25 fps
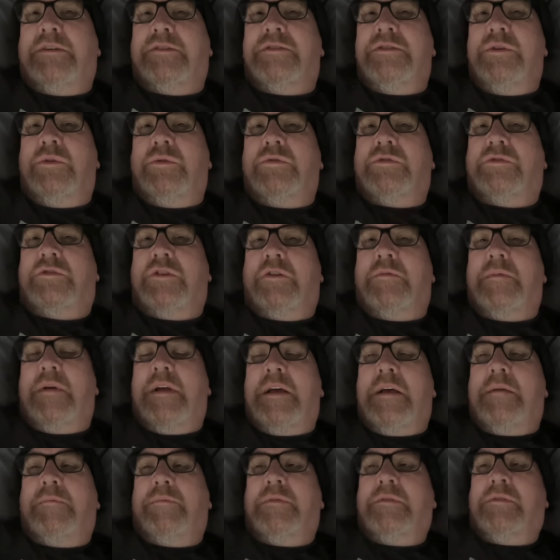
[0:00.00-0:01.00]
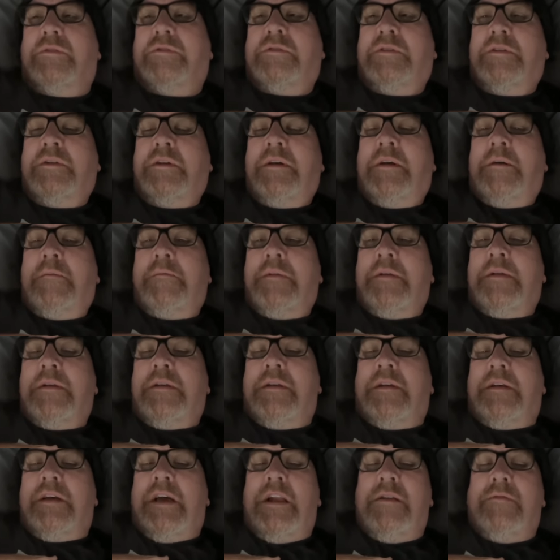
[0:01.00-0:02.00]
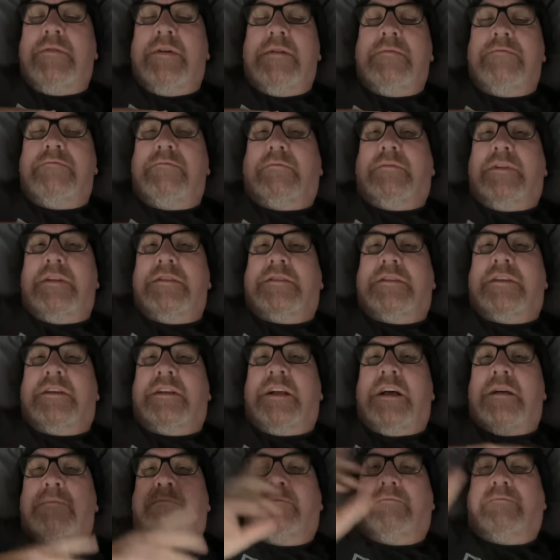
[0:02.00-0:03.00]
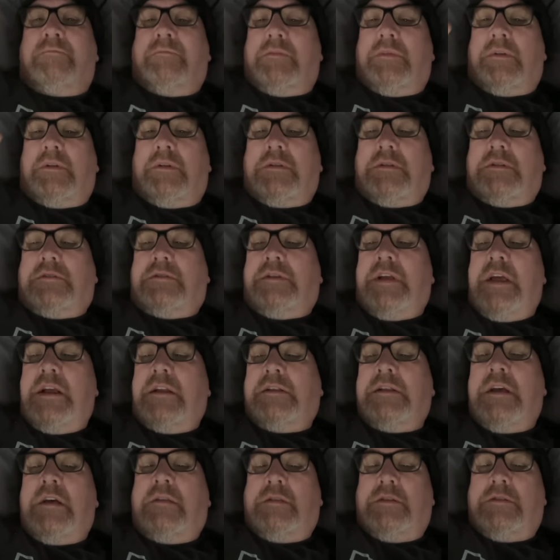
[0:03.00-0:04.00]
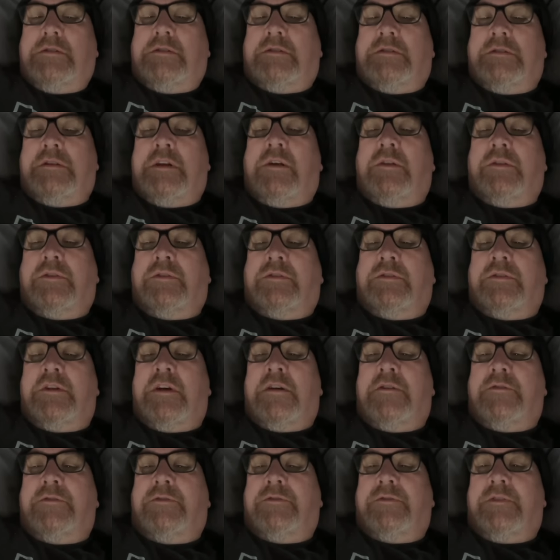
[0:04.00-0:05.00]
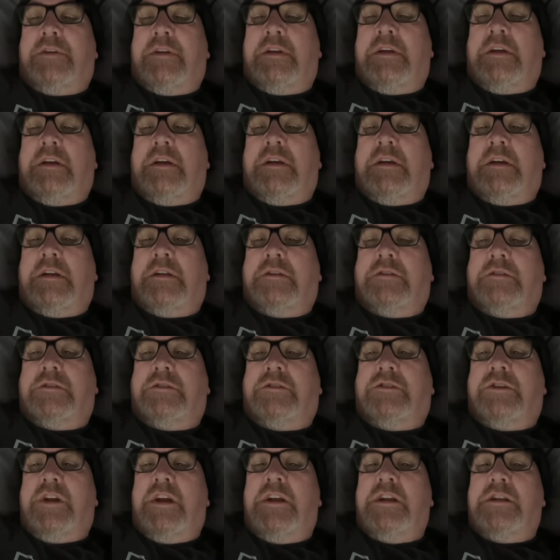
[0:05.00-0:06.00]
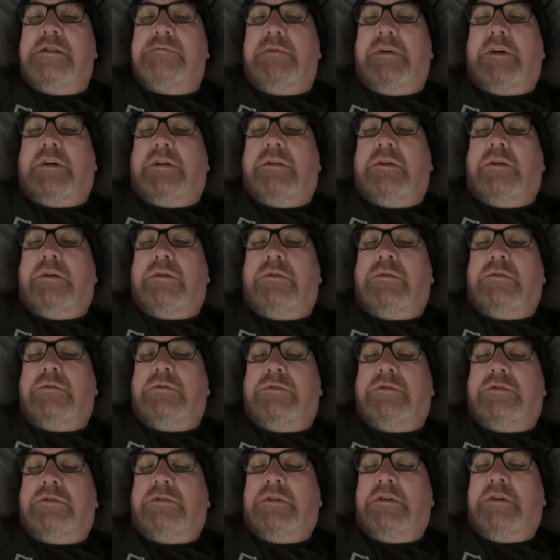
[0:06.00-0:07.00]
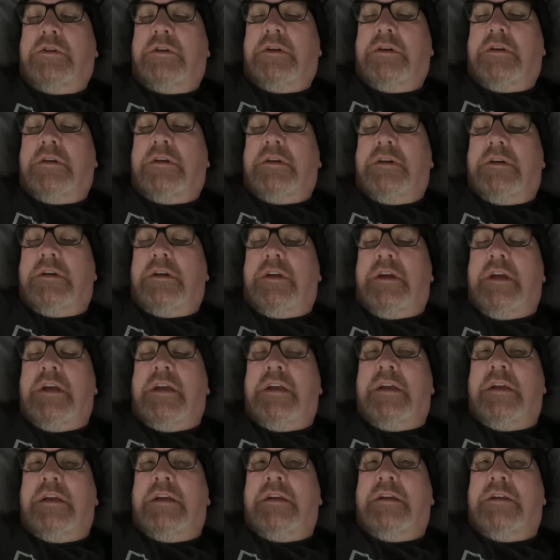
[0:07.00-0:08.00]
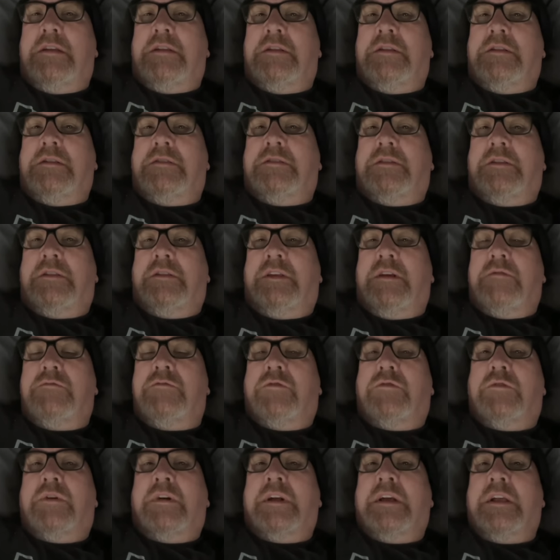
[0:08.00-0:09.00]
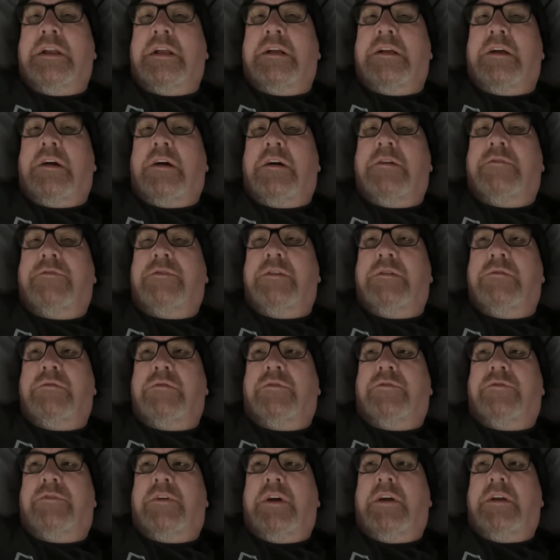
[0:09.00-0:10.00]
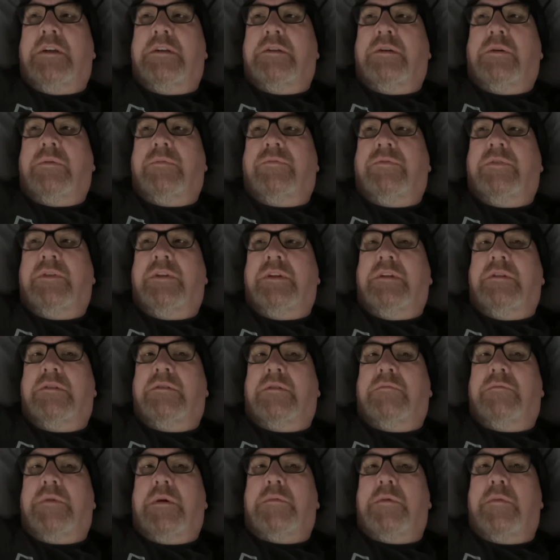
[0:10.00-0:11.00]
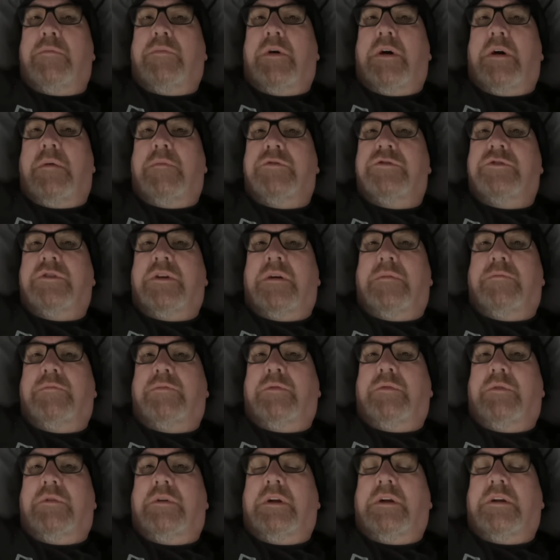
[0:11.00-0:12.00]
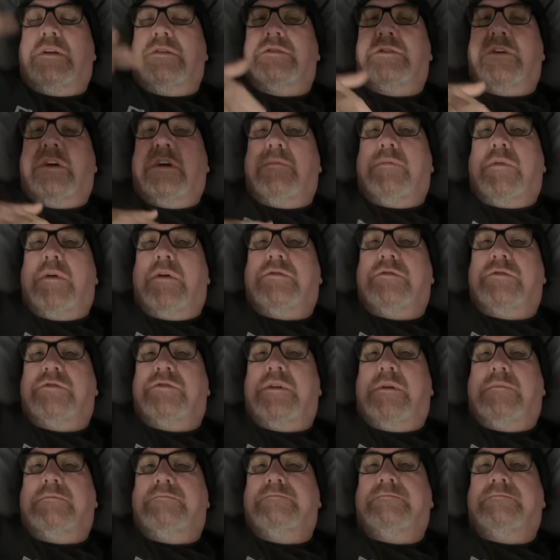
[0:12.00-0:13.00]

snowstorm happens. Anyway, let's get up, take down this stealth stuff, uh, change my clothes, and then we'll go get a coffee. We'll find hopefully either a mom and pop shop or like a Starbucks or something.